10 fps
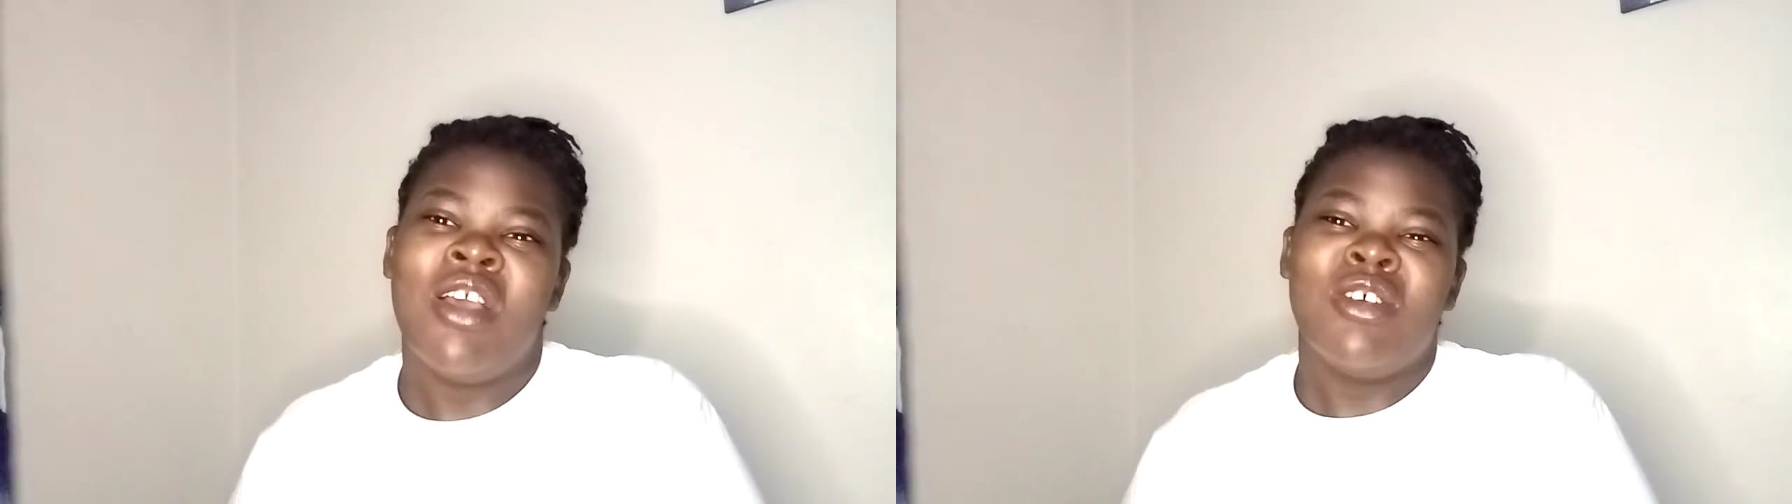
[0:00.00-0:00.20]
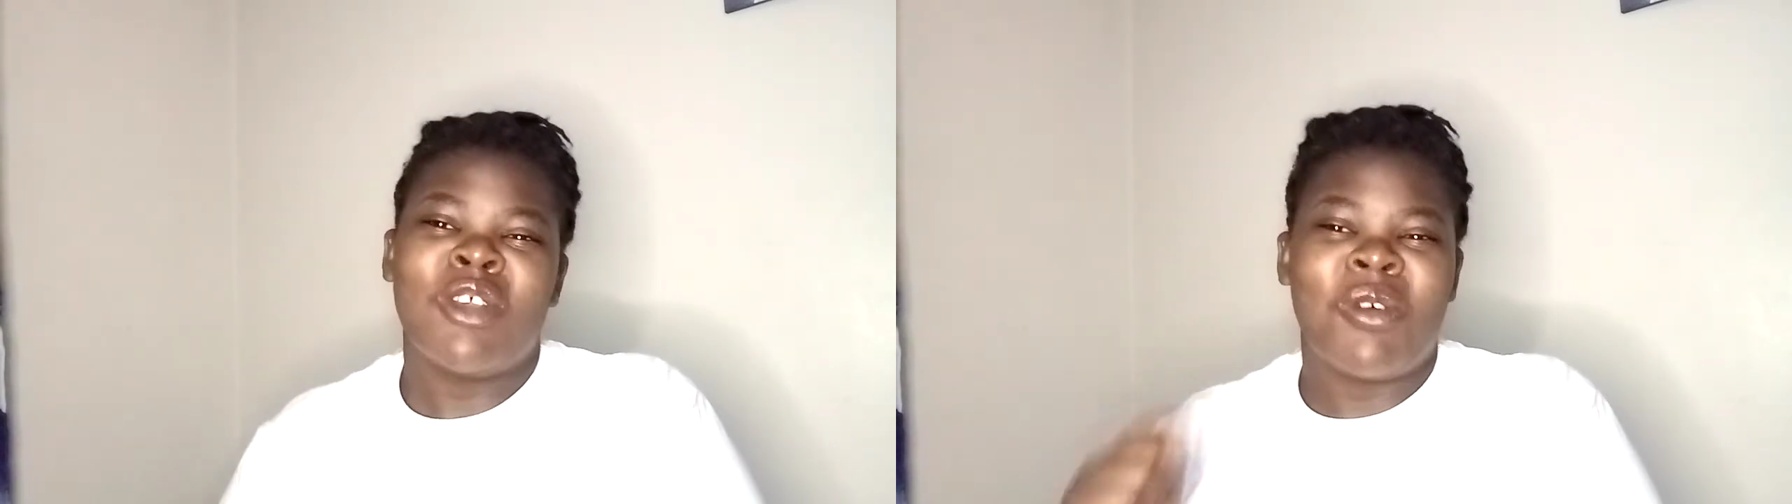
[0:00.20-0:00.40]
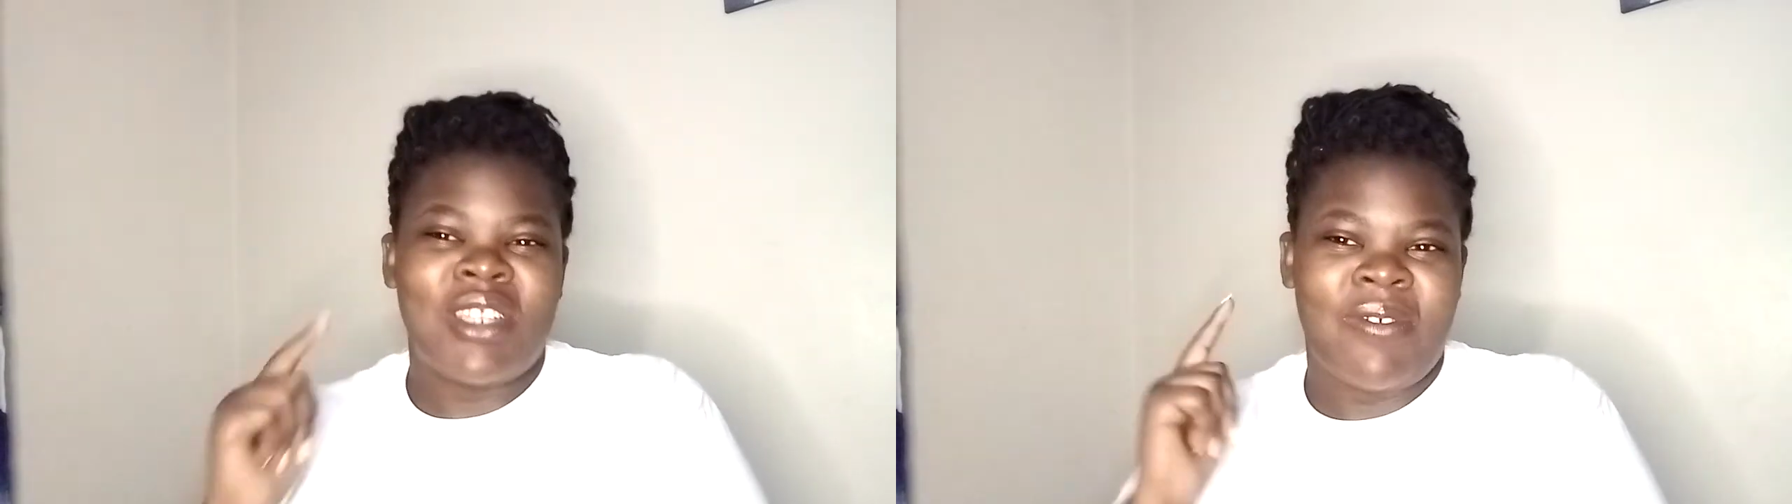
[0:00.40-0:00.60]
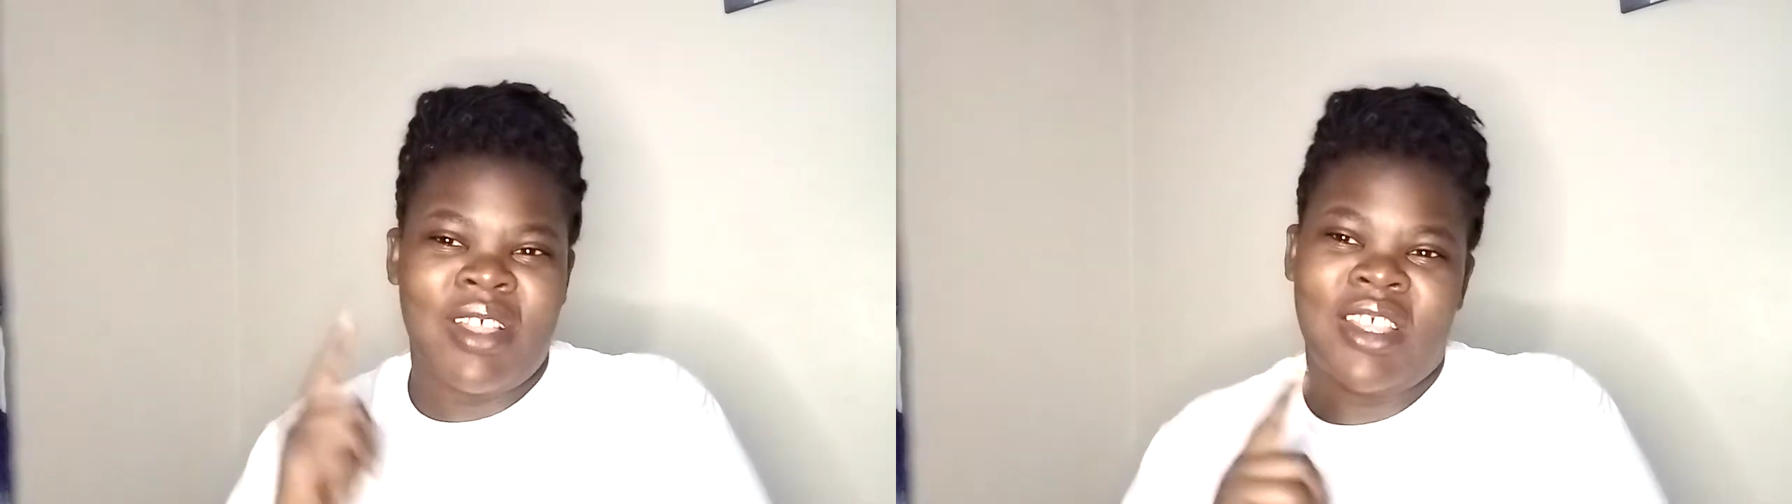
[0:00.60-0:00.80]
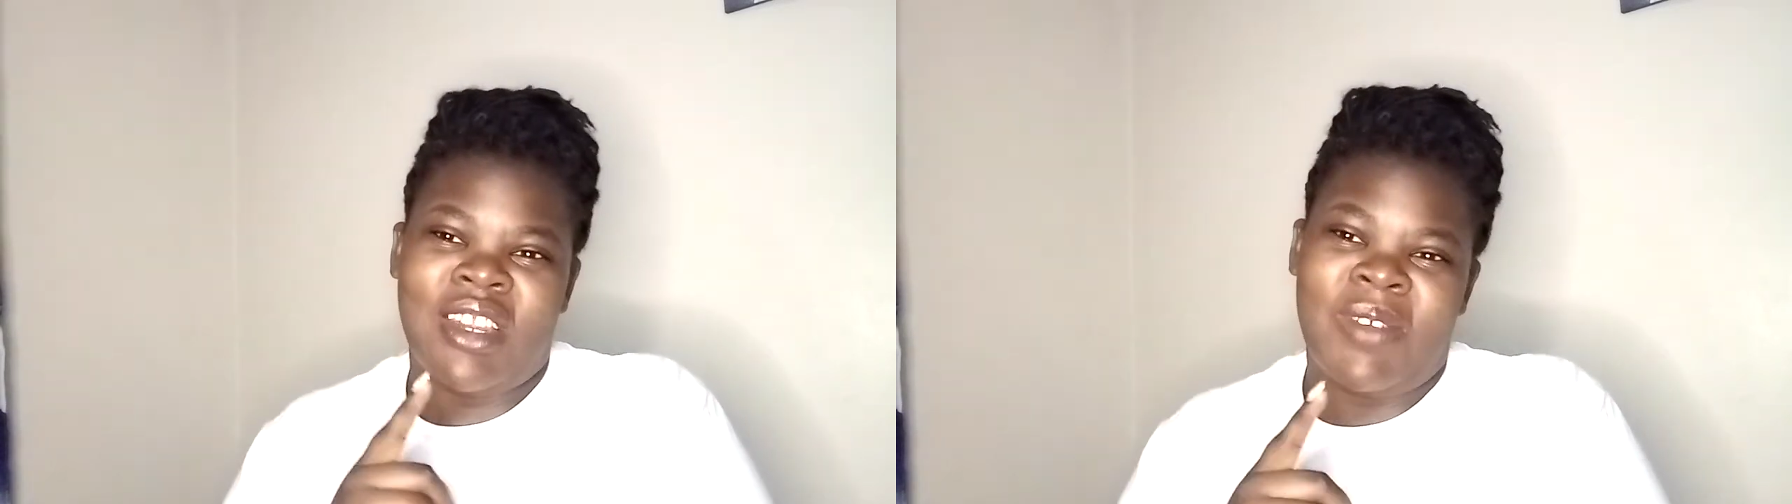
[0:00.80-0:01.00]
So whatever
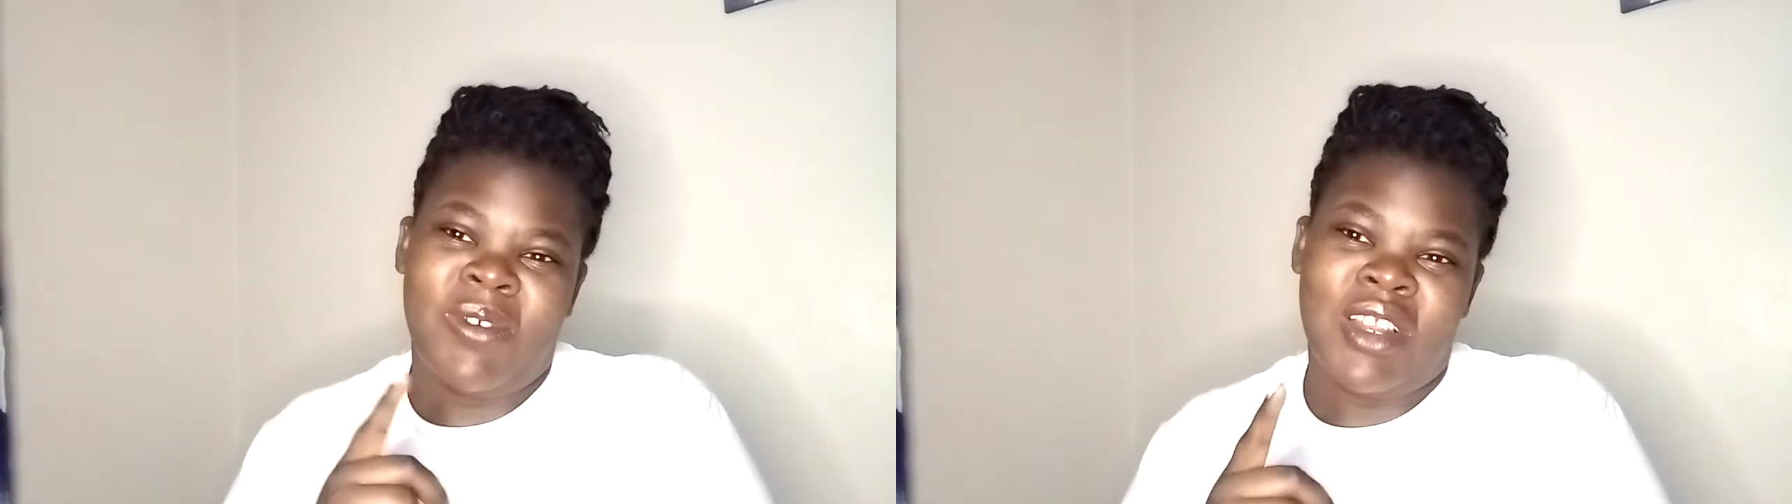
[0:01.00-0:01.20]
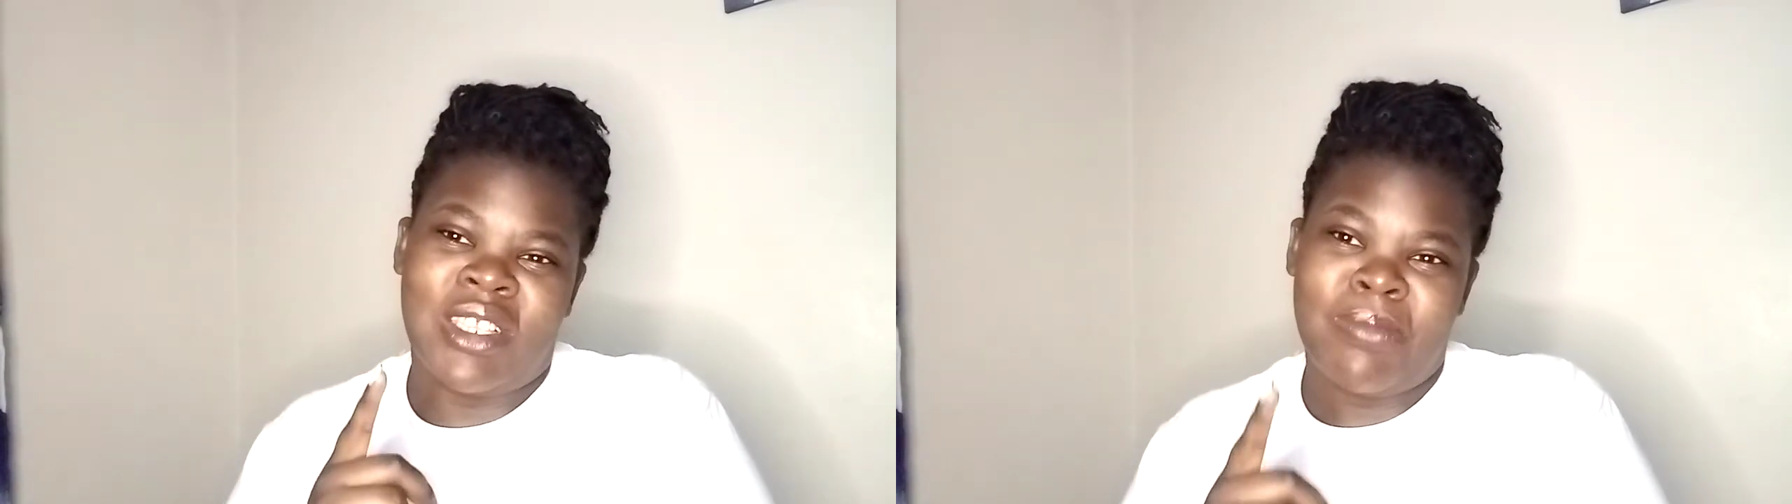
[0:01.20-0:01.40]
the devil is